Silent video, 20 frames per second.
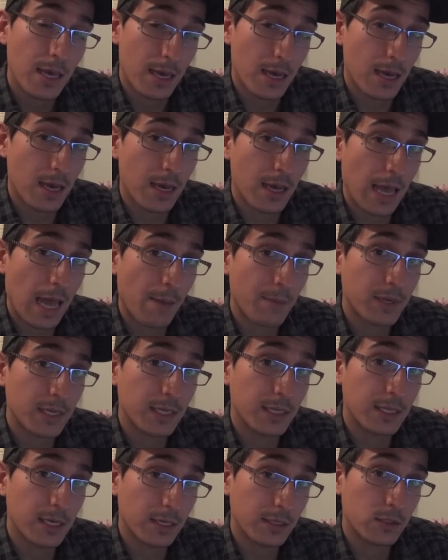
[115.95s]

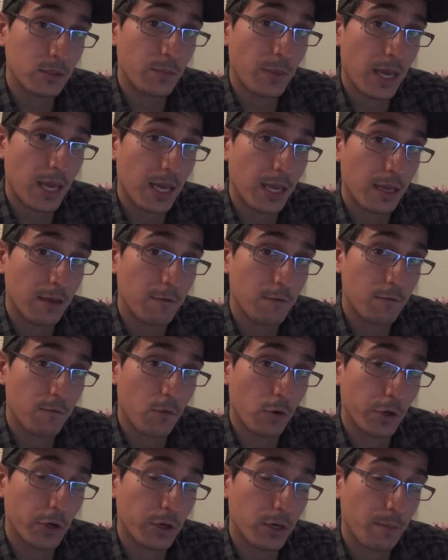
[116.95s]
Amity does pay
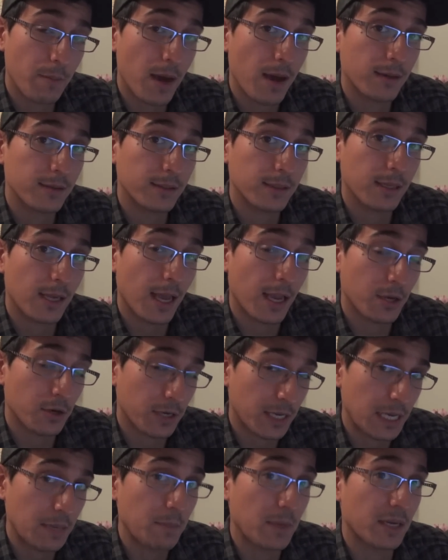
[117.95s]
for your deposit and your
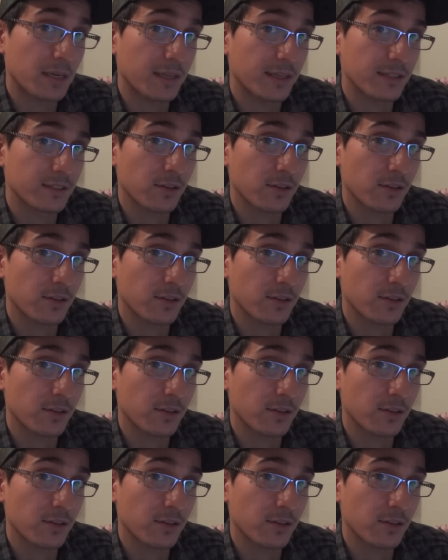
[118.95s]
key money,